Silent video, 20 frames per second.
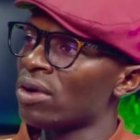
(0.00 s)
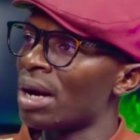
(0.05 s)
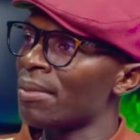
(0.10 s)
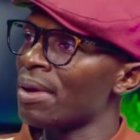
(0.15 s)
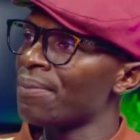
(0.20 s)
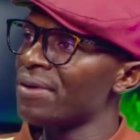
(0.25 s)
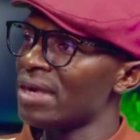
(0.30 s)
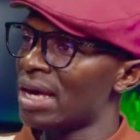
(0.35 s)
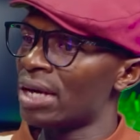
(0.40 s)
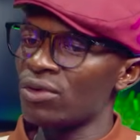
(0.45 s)

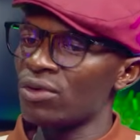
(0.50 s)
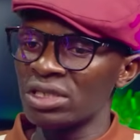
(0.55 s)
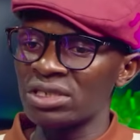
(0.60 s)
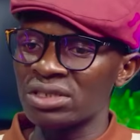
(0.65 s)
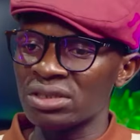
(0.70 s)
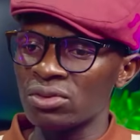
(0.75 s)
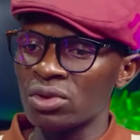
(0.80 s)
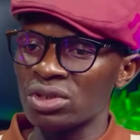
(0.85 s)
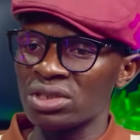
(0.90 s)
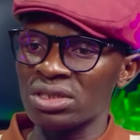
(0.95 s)
Amapiano
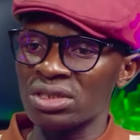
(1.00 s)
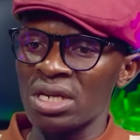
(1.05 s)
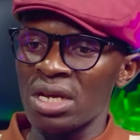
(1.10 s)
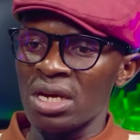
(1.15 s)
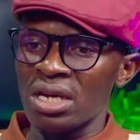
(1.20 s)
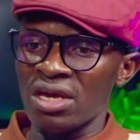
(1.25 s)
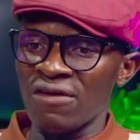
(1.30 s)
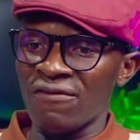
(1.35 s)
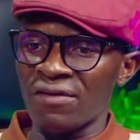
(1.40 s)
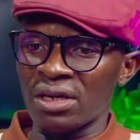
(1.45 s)
is not
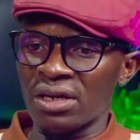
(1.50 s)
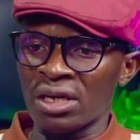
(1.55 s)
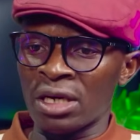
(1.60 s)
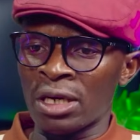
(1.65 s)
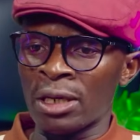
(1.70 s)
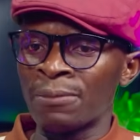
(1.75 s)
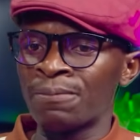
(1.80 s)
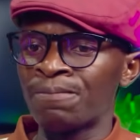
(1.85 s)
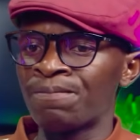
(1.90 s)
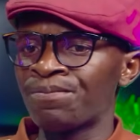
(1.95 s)
even
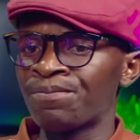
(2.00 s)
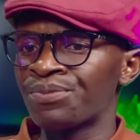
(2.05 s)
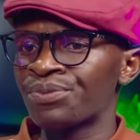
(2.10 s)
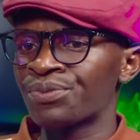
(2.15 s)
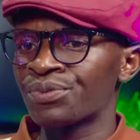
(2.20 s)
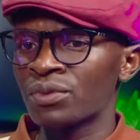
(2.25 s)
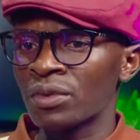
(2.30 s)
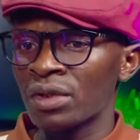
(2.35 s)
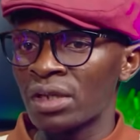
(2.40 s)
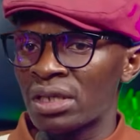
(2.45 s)

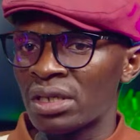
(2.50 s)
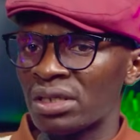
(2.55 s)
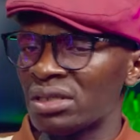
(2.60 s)
10